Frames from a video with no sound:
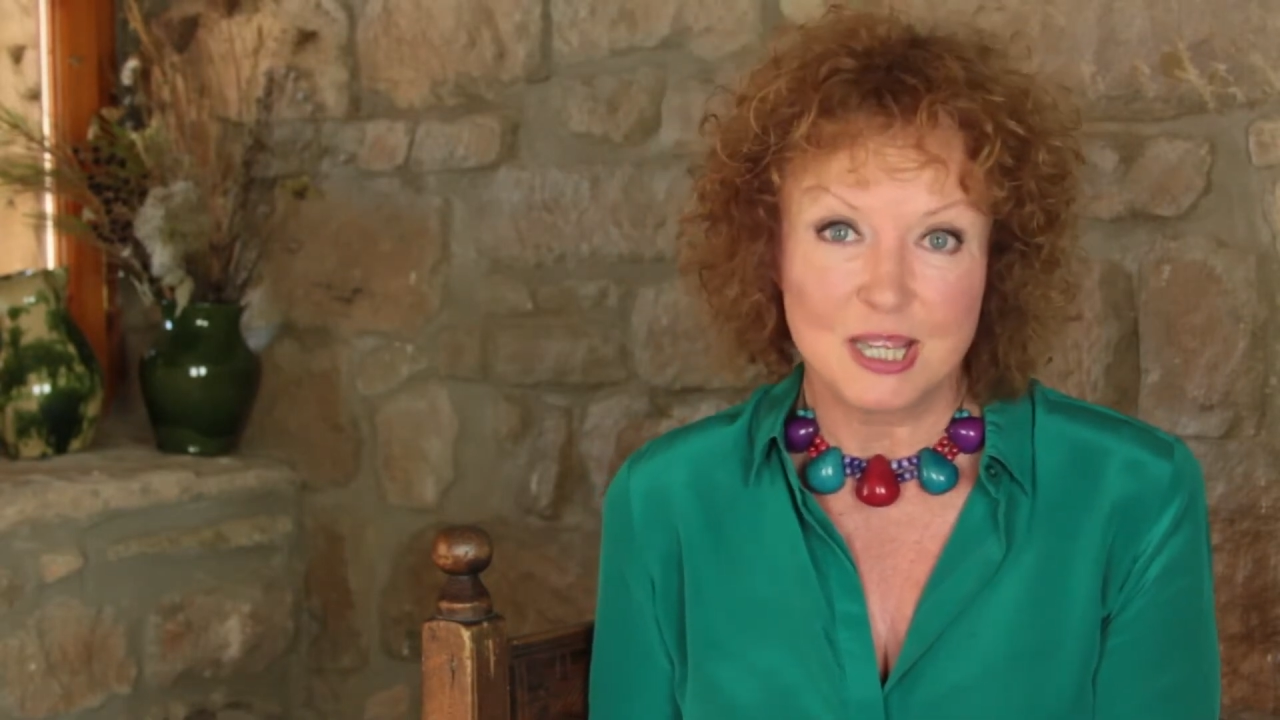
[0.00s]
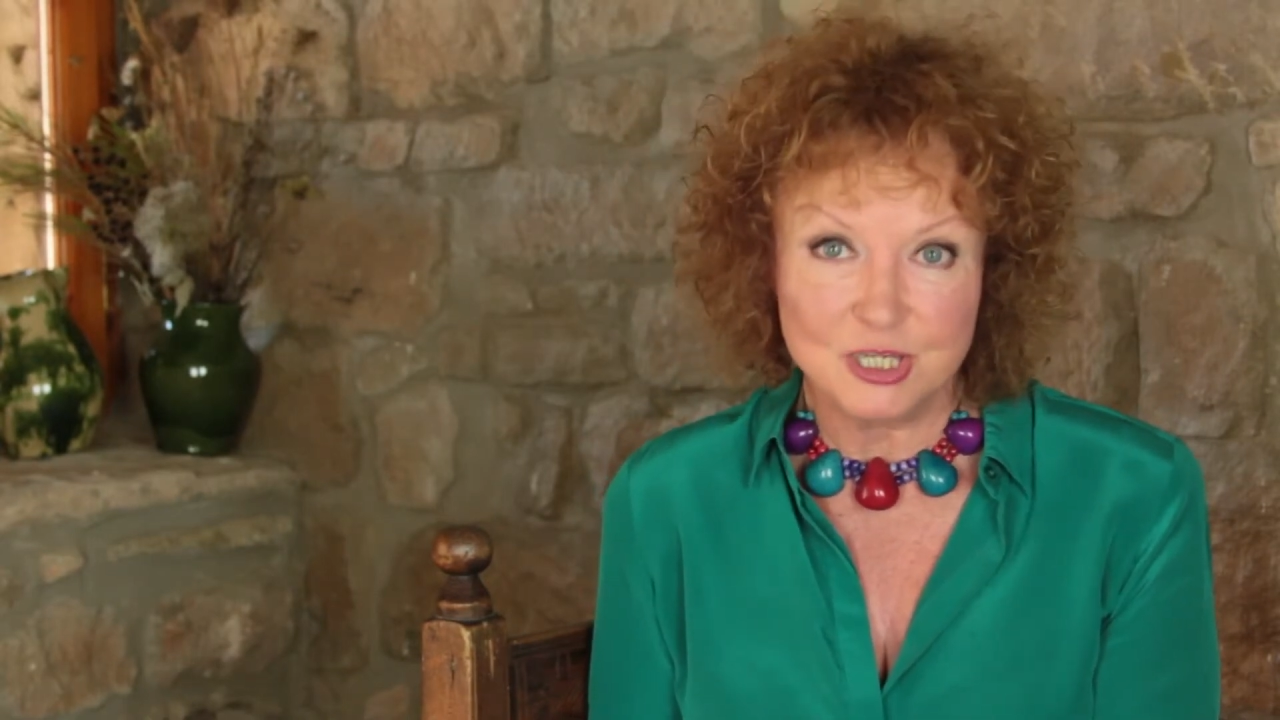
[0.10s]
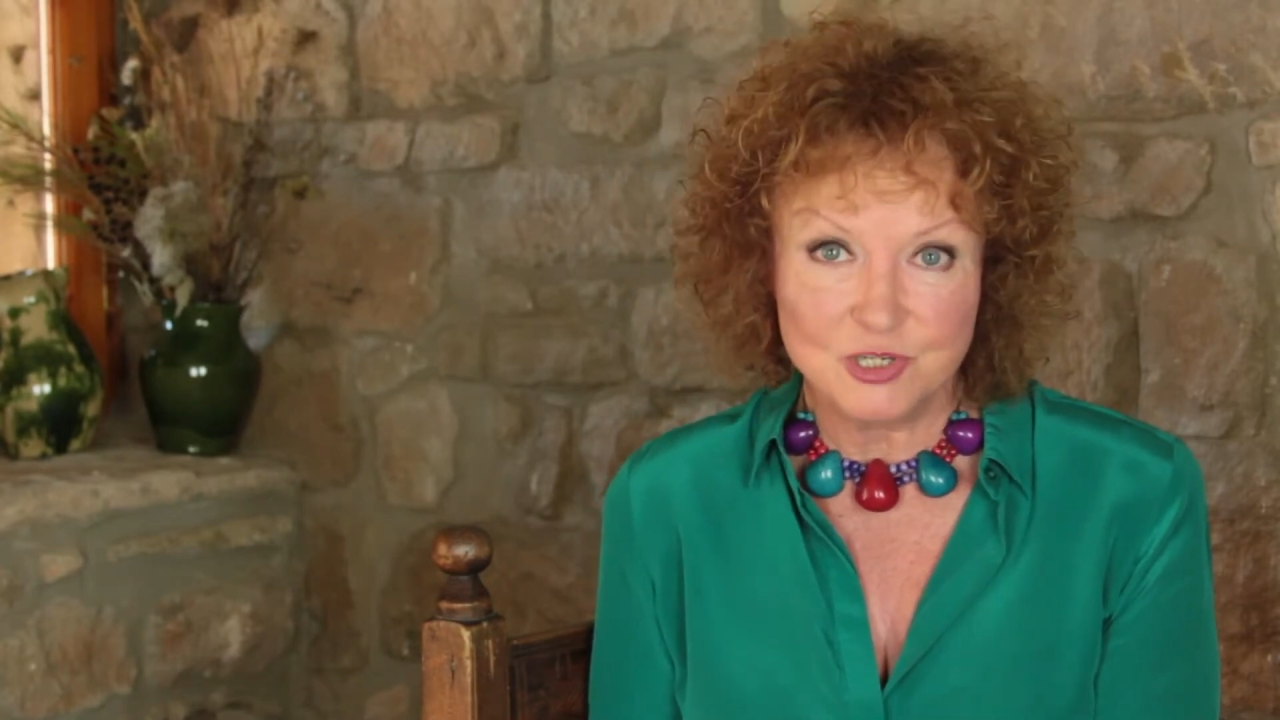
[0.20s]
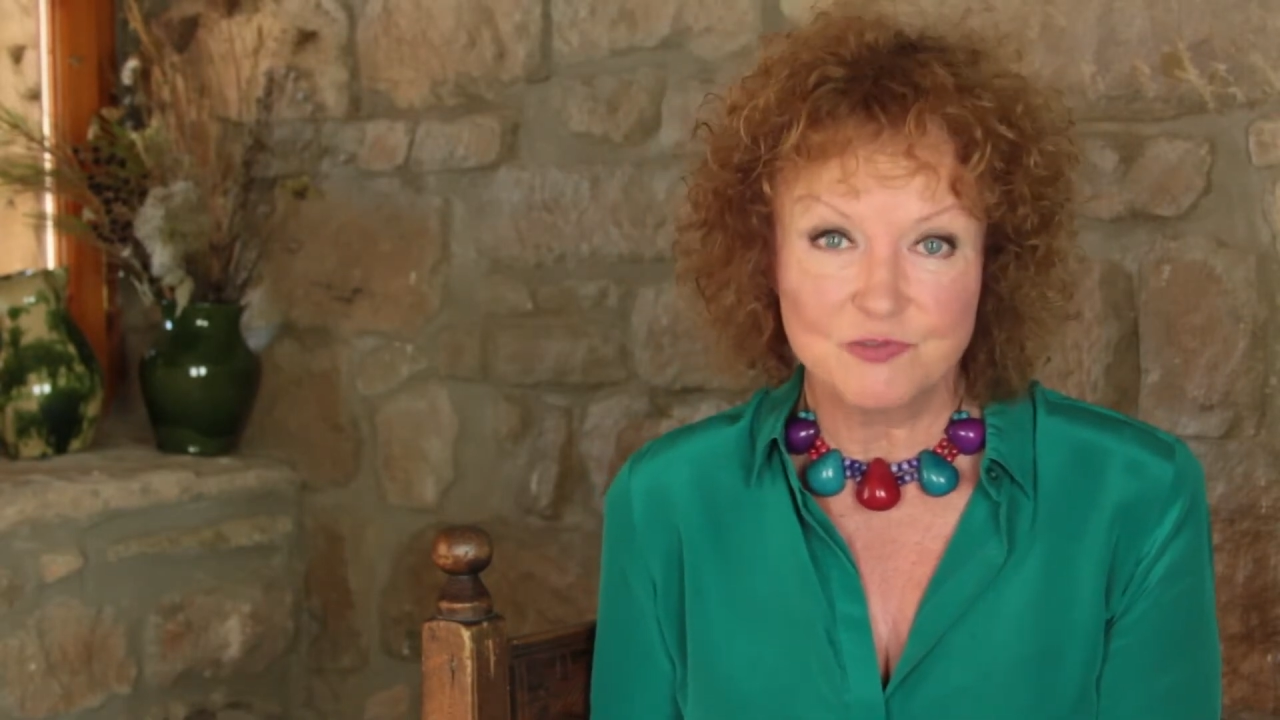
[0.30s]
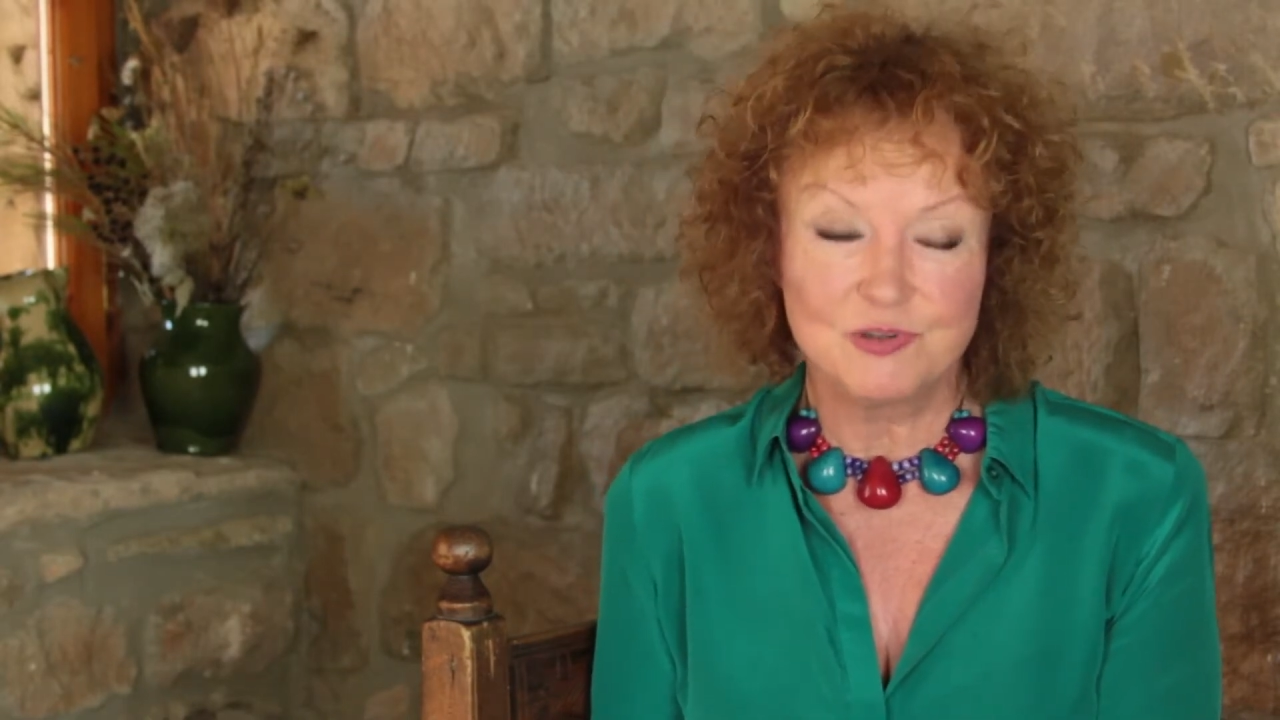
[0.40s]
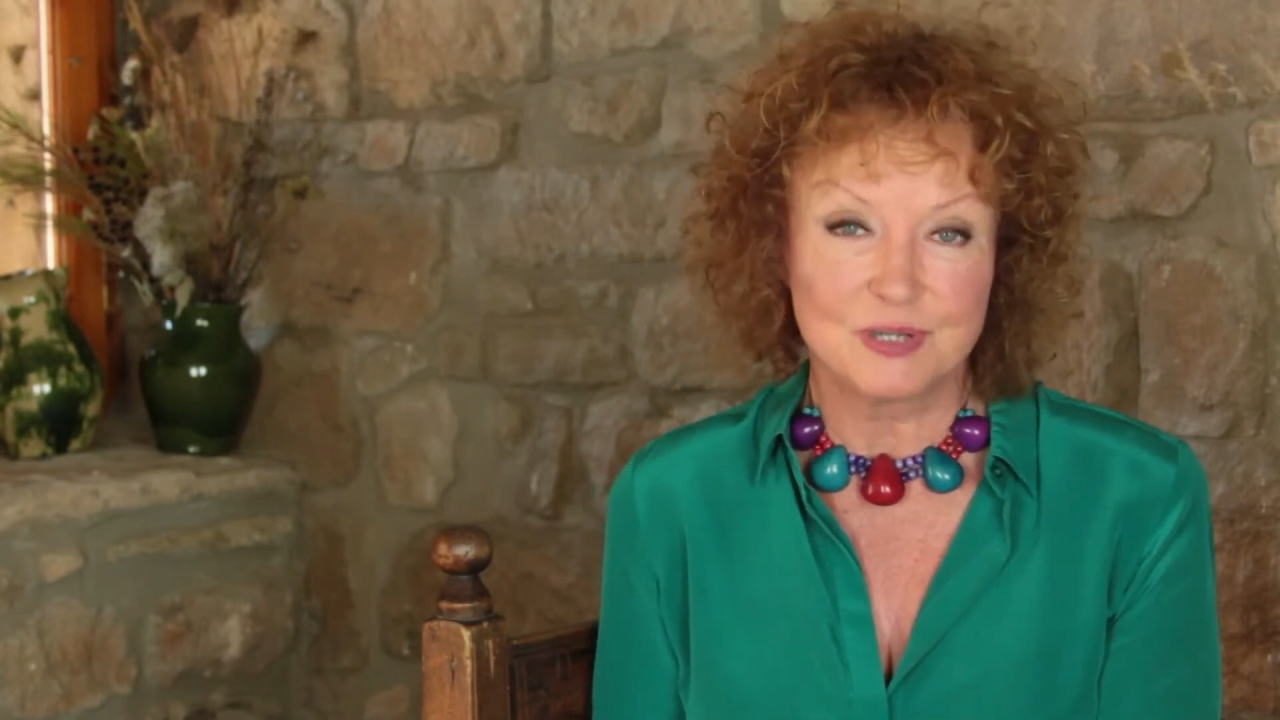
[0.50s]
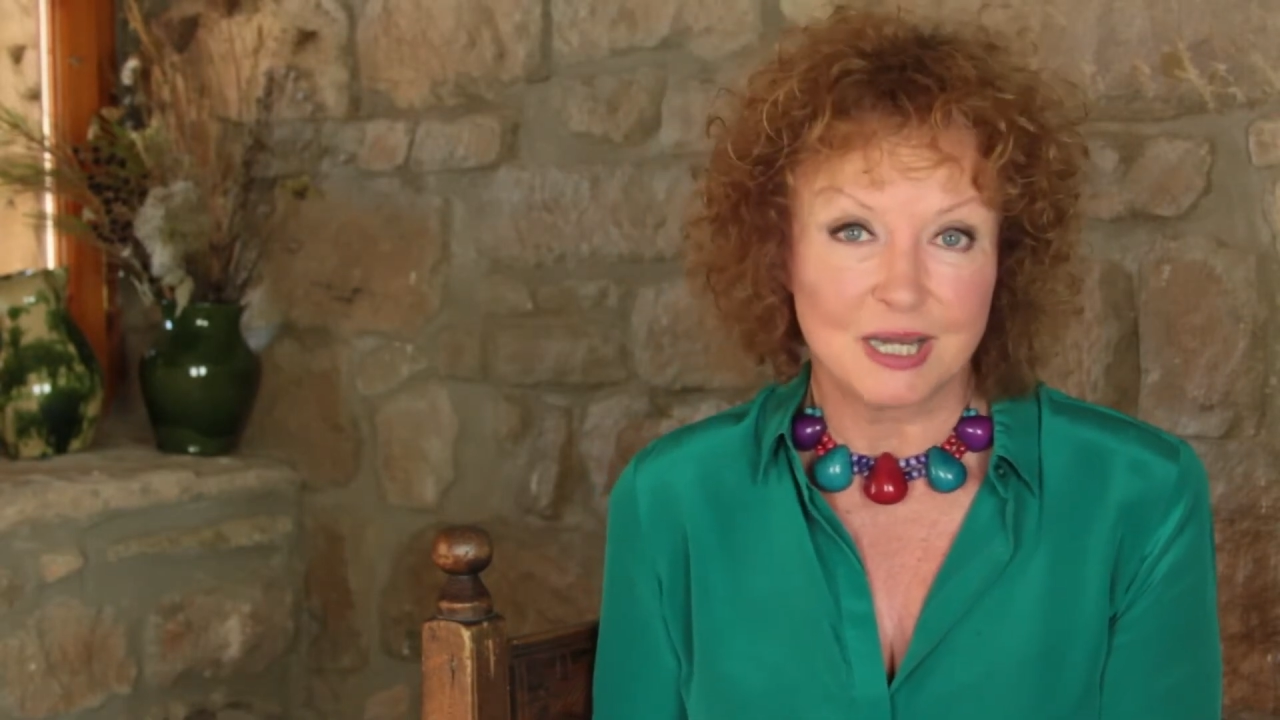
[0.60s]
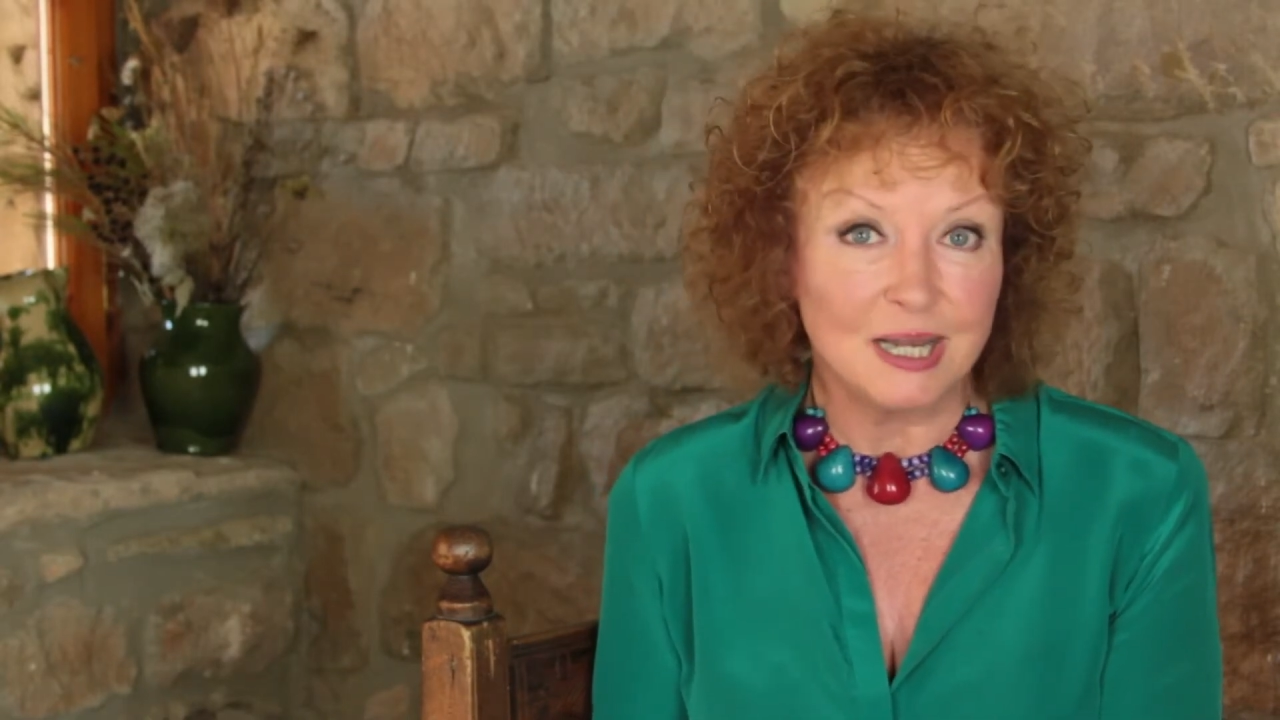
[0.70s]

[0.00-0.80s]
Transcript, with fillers: interviewed